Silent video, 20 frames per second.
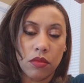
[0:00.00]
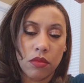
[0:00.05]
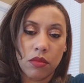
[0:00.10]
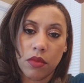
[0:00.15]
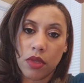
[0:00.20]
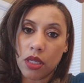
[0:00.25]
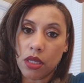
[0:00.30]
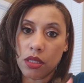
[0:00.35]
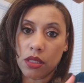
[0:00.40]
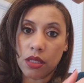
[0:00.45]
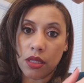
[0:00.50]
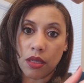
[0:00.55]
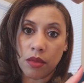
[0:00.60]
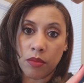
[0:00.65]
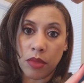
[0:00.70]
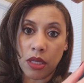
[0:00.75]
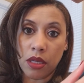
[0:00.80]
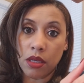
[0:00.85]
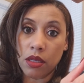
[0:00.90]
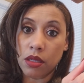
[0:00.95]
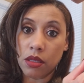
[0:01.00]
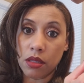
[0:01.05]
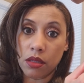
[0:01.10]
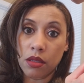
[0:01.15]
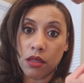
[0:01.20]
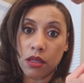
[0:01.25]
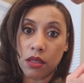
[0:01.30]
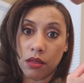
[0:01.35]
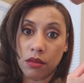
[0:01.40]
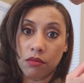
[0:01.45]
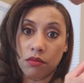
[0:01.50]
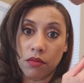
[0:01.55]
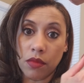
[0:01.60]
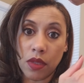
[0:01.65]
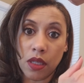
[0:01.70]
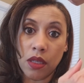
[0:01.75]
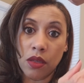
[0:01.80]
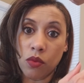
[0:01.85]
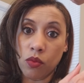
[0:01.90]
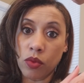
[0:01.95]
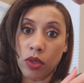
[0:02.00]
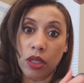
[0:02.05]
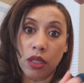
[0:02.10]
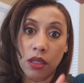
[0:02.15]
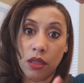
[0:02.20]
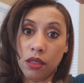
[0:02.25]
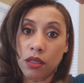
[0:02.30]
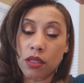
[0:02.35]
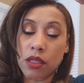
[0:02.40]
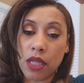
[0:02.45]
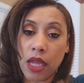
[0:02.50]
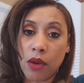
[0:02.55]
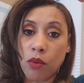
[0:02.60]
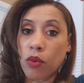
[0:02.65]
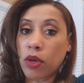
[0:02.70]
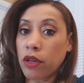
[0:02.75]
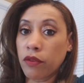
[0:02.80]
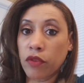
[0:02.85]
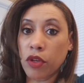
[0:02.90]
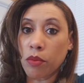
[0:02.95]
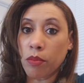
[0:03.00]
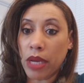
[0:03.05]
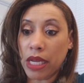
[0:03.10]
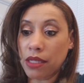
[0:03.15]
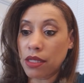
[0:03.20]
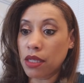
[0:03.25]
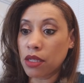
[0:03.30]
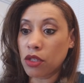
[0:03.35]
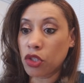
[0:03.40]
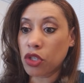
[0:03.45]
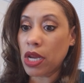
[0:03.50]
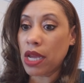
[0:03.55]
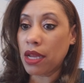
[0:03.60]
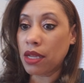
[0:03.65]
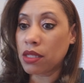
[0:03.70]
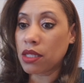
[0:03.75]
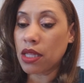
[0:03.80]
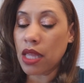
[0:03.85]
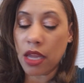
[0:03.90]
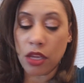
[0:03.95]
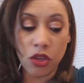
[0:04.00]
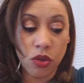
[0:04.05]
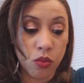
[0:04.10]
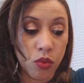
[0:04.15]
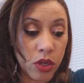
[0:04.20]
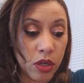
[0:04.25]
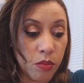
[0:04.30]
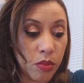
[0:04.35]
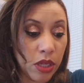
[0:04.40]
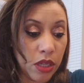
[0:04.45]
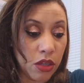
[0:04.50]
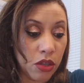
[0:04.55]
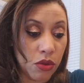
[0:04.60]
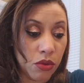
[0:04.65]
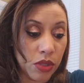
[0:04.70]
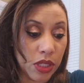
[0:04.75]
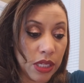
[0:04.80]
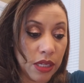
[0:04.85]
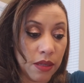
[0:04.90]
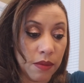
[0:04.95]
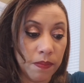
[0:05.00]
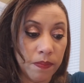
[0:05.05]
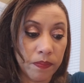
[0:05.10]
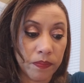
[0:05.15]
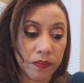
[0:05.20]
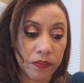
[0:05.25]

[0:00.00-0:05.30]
because I mean it really looks like one of your basic shades that you would be using.